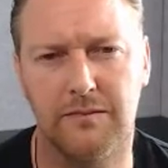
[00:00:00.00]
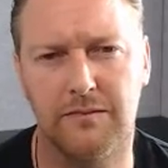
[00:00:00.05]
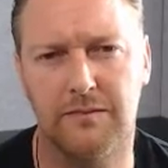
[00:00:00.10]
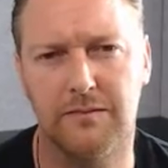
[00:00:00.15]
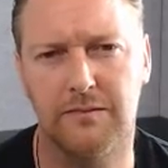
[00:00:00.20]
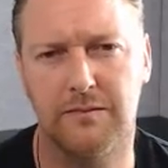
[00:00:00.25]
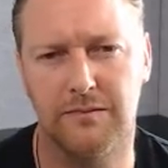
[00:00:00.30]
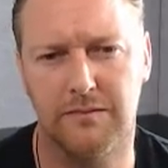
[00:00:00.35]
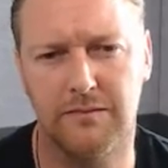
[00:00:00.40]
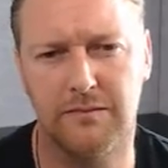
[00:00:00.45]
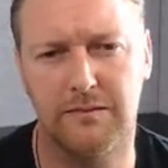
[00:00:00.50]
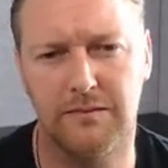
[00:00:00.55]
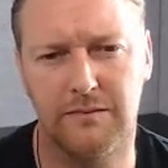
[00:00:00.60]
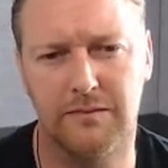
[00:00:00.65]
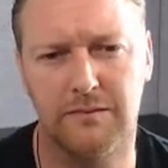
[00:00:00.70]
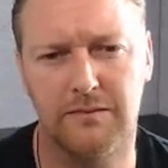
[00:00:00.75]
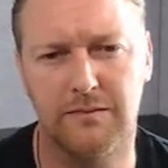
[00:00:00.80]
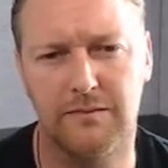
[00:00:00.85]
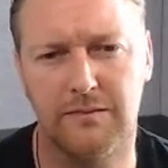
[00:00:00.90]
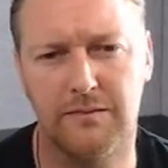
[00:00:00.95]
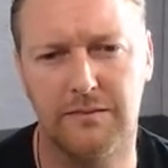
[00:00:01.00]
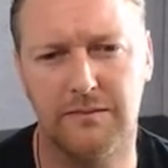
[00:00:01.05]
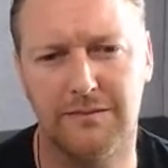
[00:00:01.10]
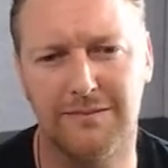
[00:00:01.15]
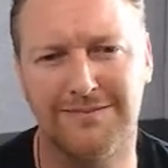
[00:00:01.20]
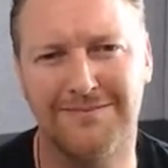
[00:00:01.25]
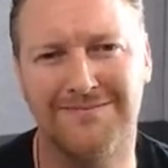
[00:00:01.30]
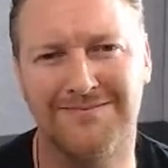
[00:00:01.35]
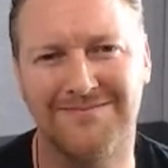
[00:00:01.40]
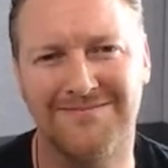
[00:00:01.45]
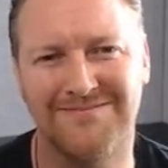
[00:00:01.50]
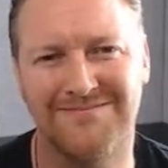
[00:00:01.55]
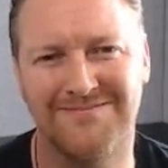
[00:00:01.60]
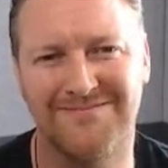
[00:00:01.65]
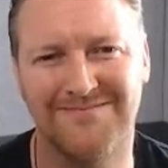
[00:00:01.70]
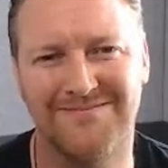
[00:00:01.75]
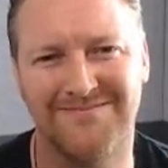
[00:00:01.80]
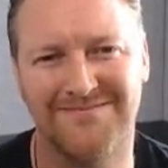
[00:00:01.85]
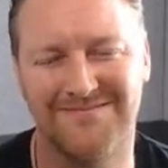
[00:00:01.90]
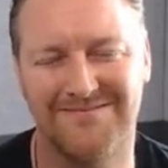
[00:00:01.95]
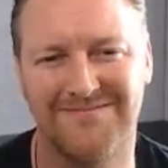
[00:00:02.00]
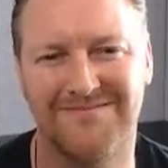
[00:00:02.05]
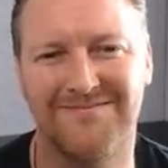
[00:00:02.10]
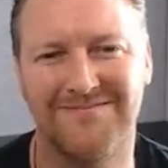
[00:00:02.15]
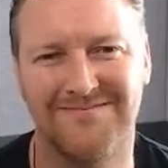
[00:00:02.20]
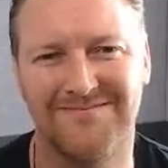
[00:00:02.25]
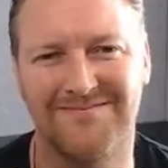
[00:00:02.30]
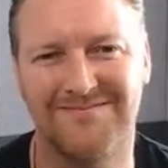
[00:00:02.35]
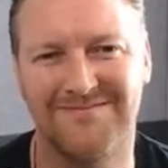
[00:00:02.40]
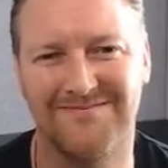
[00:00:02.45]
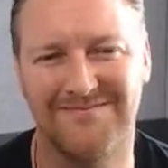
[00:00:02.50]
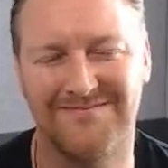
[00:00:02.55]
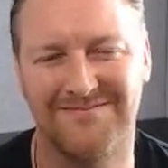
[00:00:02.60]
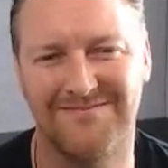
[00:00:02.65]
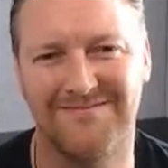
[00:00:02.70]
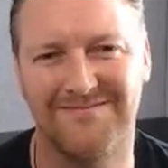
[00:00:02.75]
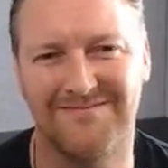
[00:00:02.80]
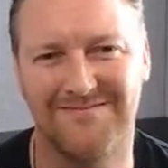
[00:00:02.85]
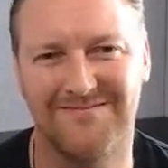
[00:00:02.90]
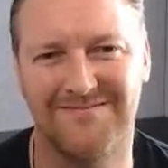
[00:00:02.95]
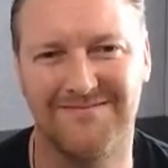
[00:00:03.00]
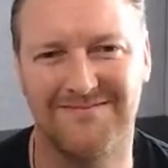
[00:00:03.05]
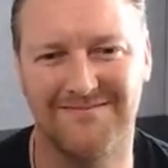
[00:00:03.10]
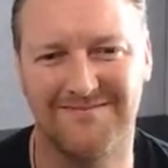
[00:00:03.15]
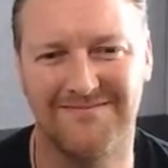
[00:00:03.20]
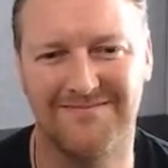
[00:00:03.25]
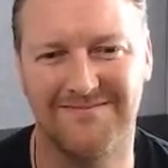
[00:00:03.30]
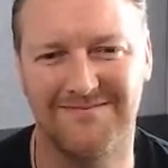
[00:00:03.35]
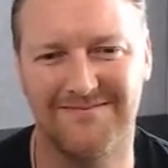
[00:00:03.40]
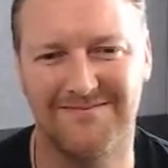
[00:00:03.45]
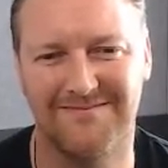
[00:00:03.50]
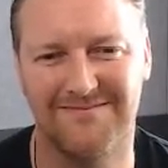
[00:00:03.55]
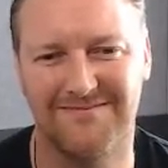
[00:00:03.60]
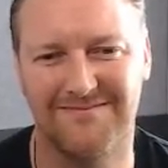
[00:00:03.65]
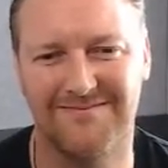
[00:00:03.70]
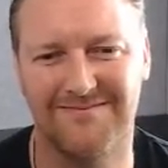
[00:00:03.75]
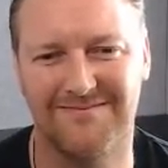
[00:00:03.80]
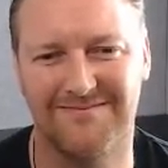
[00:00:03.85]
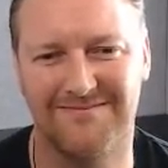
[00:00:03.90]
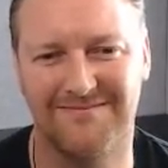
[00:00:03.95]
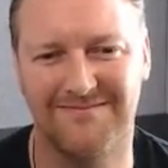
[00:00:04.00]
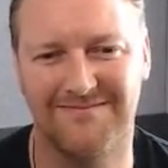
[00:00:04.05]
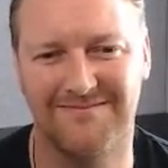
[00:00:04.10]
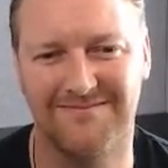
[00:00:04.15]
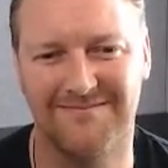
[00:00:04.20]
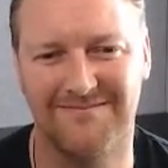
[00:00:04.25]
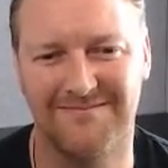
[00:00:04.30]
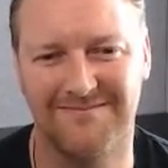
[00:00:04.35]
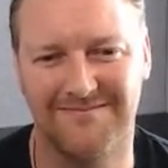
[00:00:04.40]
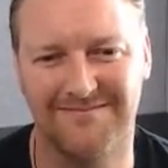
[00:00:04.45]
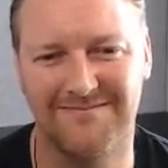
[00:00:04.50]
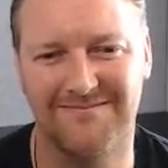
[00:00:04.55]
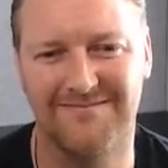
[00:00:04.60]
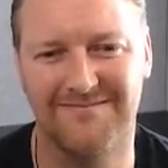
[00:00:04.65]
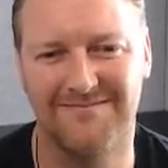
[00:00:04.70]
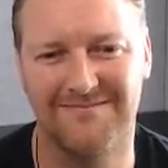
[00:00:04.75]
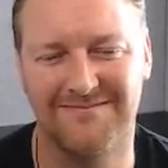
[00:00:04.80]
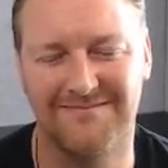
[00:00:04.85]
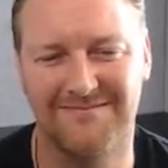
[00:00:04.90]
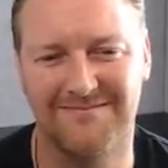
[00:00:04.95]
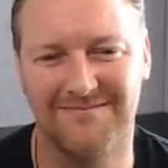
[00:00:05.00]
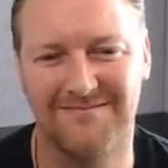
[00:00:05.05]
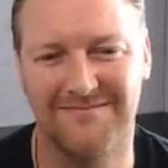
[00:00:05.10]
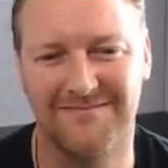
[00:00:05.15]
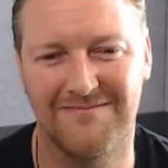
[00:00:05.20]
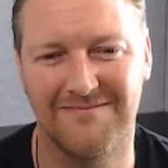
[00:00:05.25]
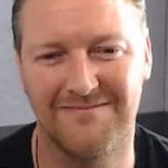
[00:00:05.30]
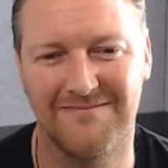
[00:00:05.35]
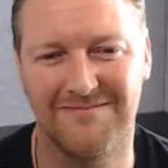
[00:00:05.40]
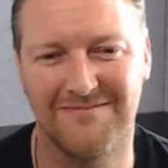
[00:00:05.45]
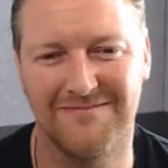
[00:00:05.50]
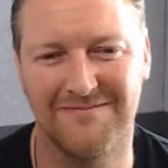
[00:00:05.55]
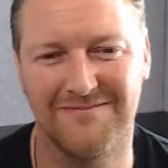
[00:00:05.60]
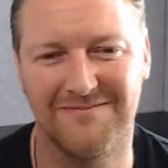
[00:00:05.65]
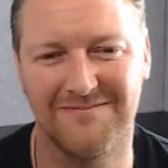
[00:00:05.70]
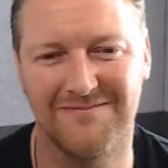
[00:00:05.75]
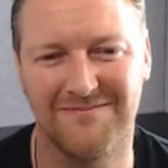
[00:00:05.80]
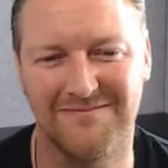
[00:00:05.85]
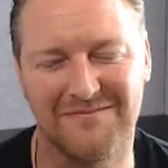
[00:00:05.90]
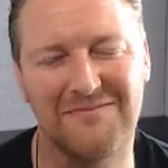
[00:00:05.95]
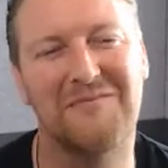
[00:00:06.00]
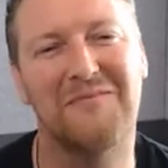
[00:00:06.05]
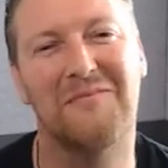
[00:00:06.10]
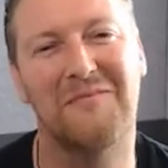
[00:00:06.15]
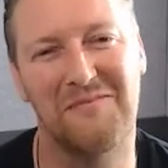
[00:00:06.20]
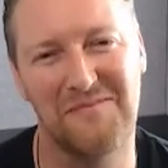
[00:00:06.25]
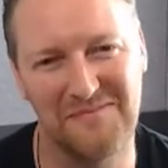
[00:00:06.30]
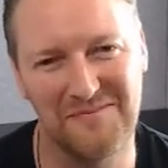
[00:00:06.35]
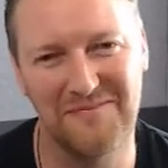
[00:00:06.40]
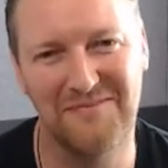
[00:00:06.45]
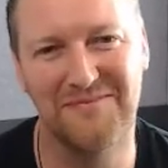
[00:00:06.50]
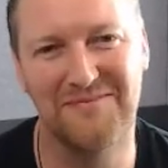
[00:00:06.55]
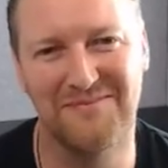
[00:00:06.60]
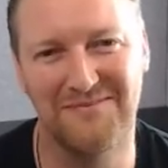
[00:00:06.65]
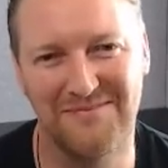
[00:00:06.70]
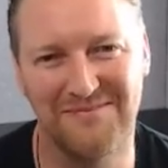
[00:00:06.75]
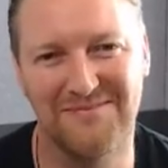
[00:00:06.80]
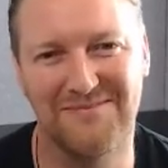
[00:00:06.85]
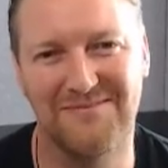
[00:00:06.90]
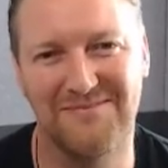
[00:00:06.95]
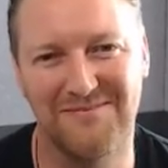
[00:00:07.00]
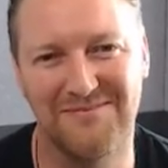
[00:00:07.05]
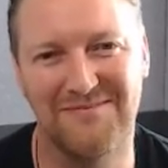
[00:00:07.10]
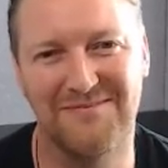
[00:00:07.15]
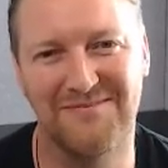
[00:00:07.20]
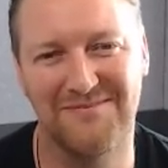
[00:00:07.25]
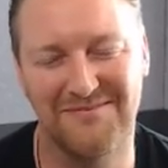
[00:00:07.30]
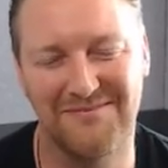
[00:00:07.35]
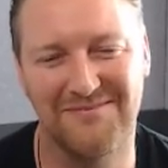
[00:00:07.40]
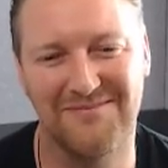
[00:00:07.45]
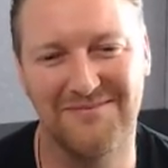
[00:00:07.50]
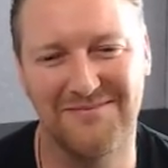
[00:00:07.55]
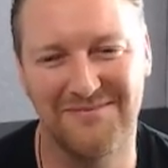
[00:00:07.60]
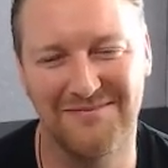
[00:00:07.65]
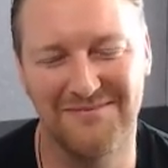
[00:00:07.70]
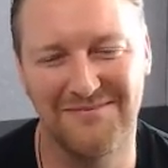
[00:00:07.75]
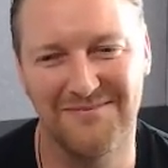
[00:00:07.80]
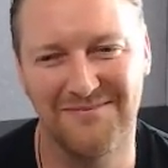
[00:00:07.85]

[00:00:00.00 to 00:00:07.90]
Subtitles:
The person shown says nothing.